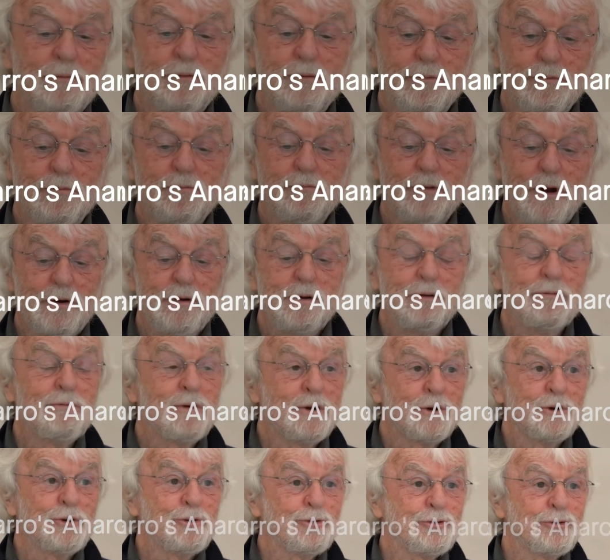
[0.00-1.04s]
very,
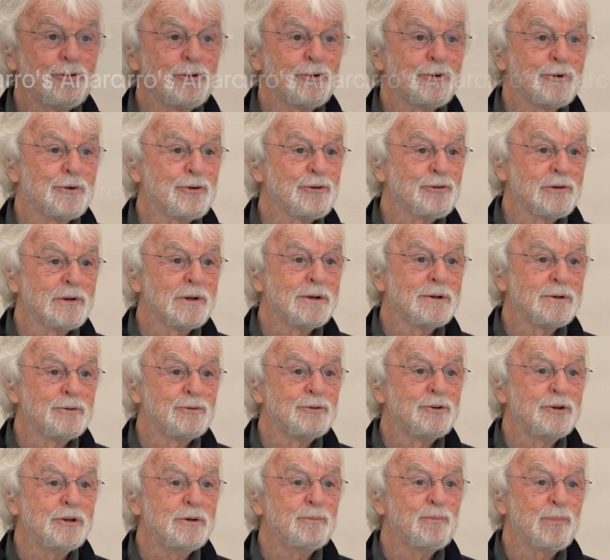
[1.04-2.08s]
very seriously
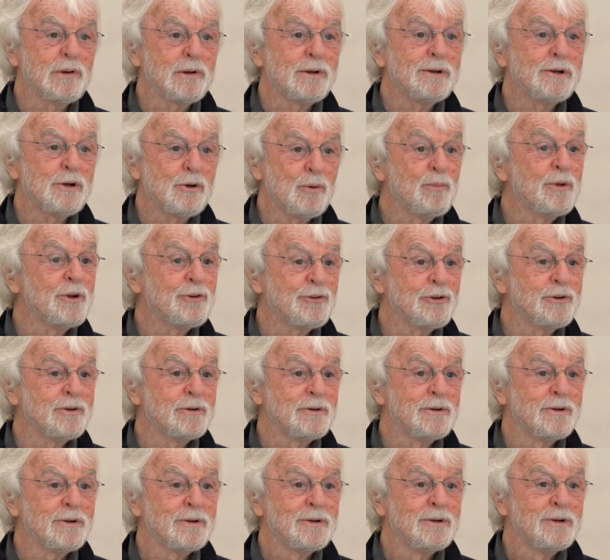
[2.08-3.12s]
and deeply
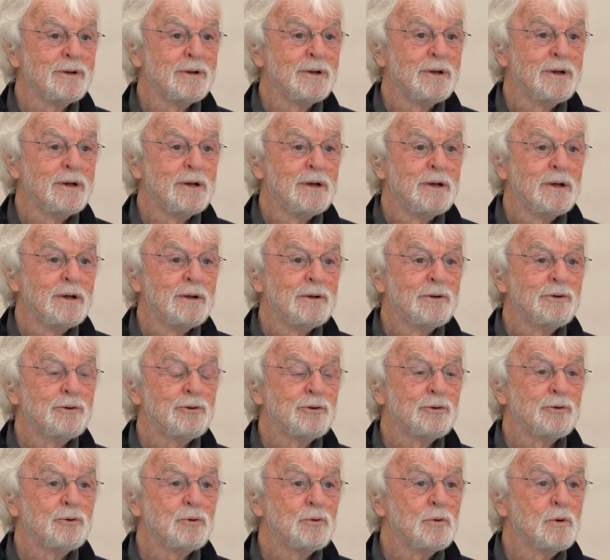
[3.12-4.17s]
committed
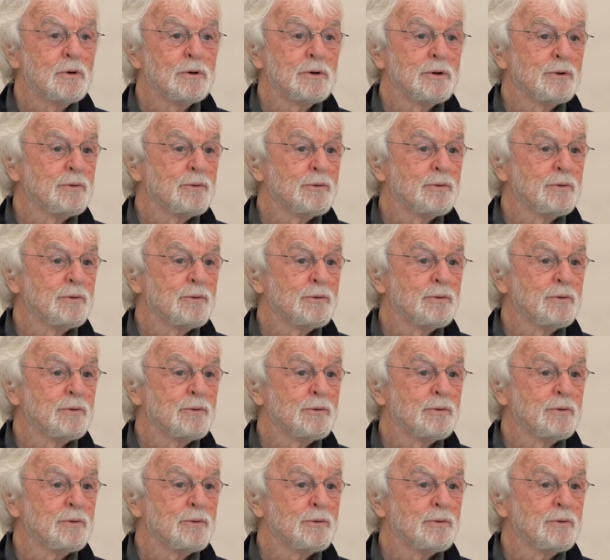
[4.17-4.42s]
to